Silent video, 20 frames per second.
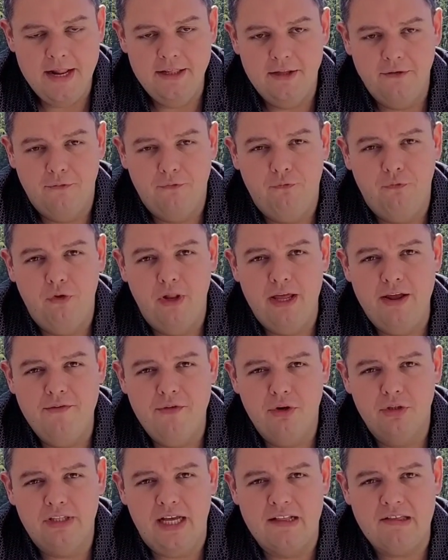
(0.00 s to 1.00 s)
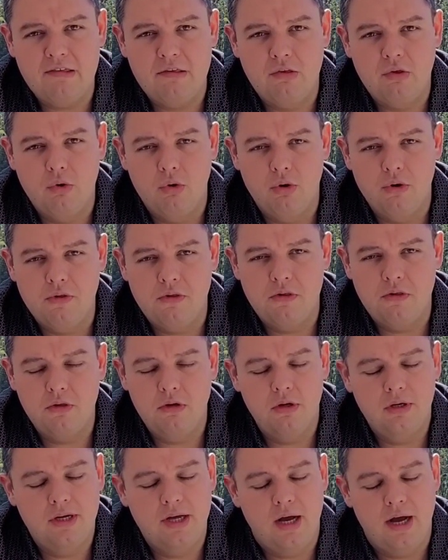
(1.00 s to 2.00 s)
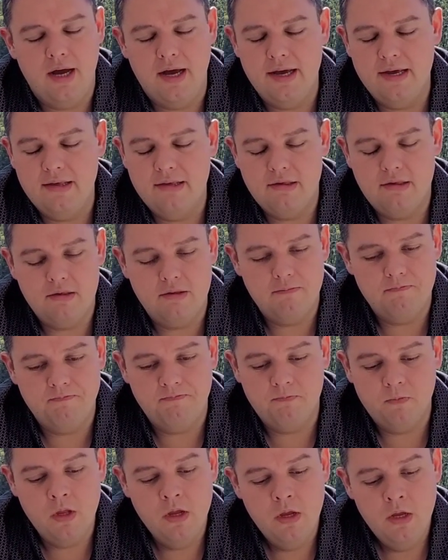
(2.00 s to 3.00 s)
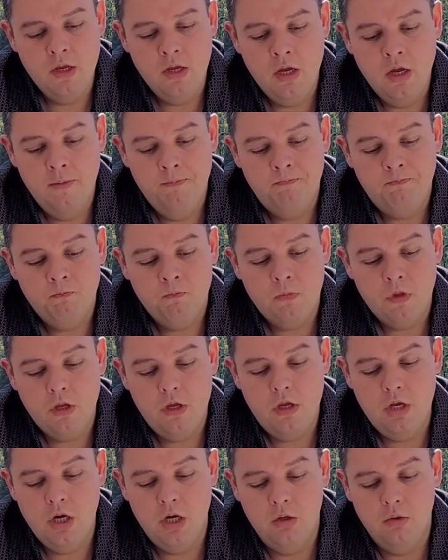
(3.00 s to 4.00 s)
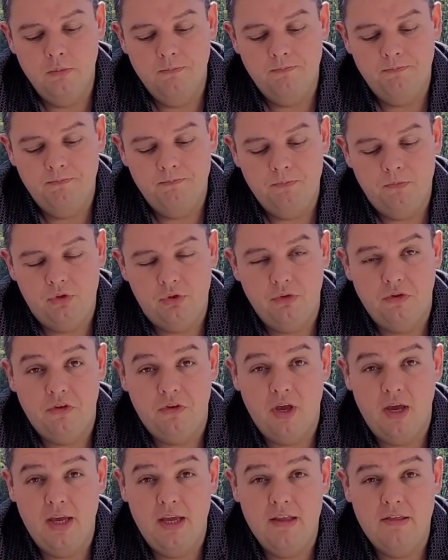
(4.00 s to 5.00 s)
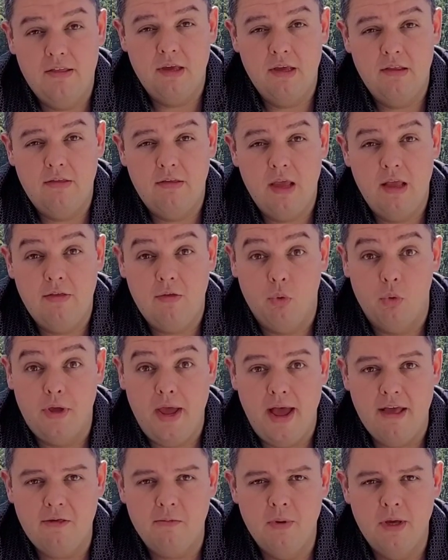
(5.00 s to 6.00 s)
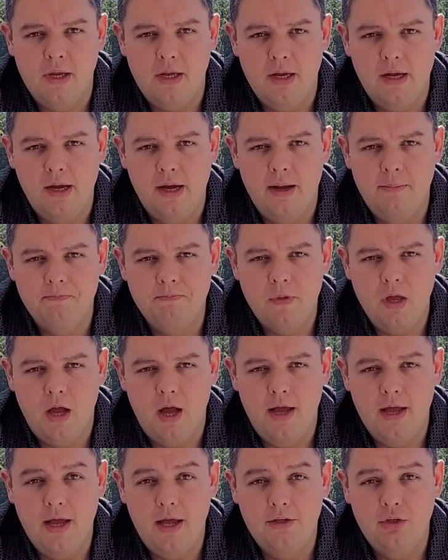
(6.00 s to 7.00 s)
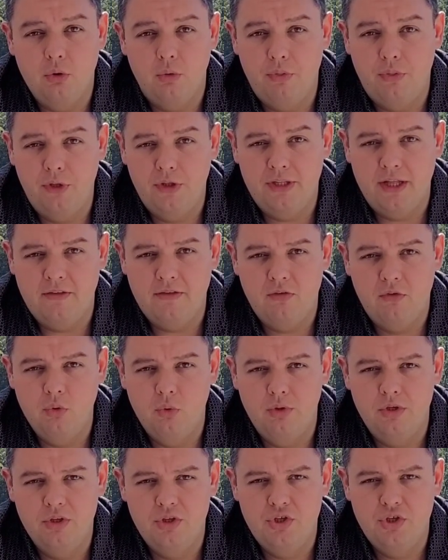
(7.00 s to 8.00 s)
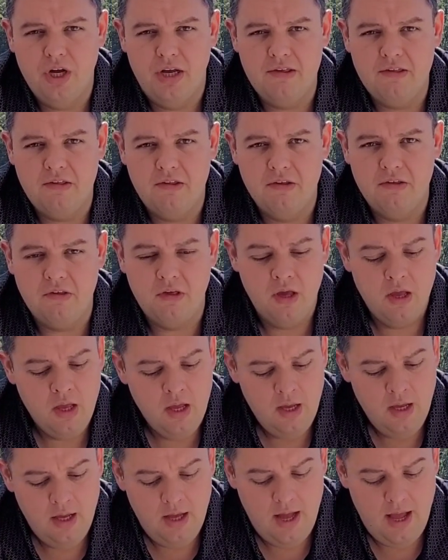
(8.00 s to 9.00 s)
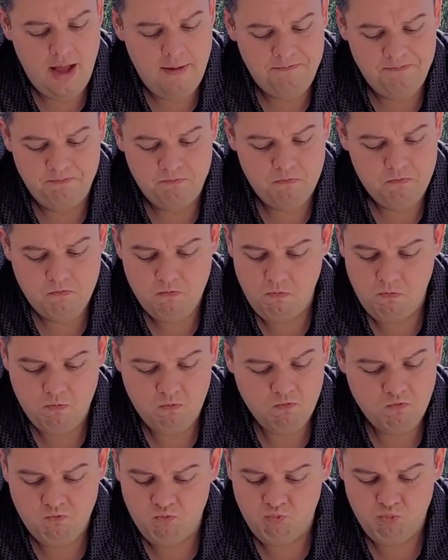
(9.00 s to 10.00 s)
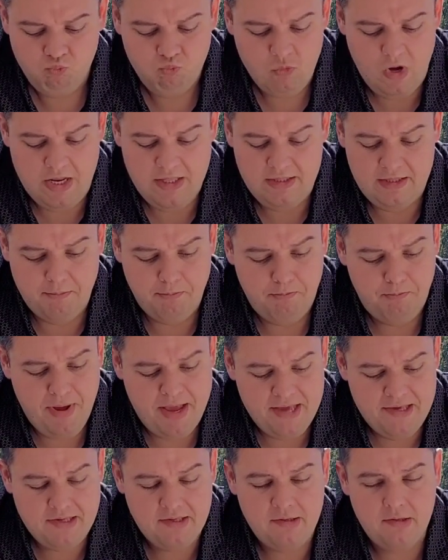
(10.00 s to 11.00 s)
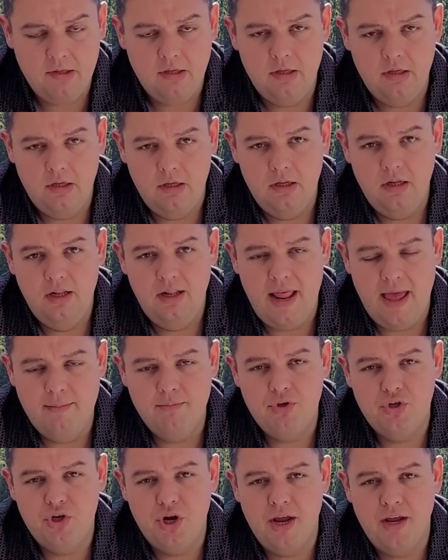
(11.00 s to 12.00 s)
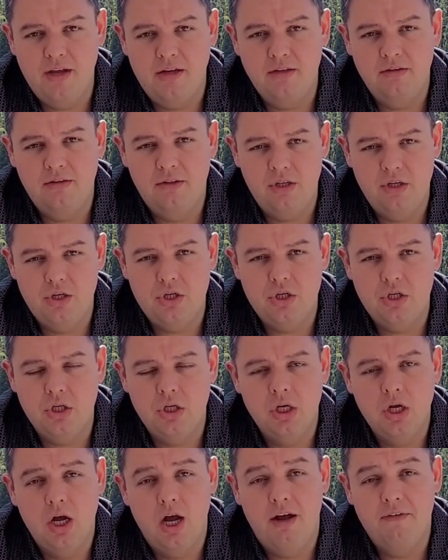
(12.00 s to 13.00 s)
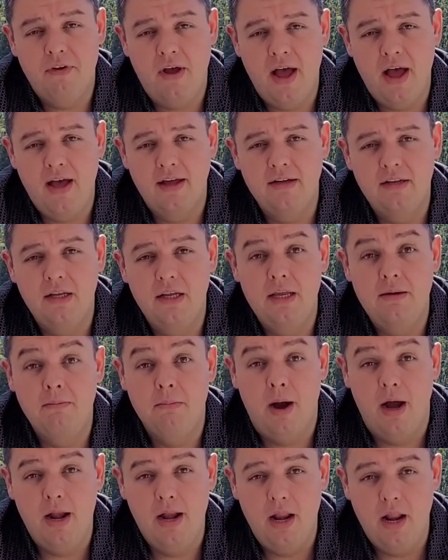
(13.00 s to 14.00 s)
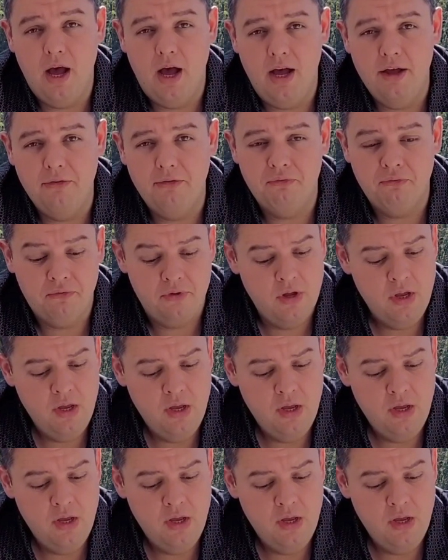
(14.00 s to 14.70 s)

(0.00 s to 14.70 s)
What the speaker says: the flavor of that sauce, guys, you know, to say orgasmic, I don't think that's doing it justice. The best lamb shank dish I've had in my life.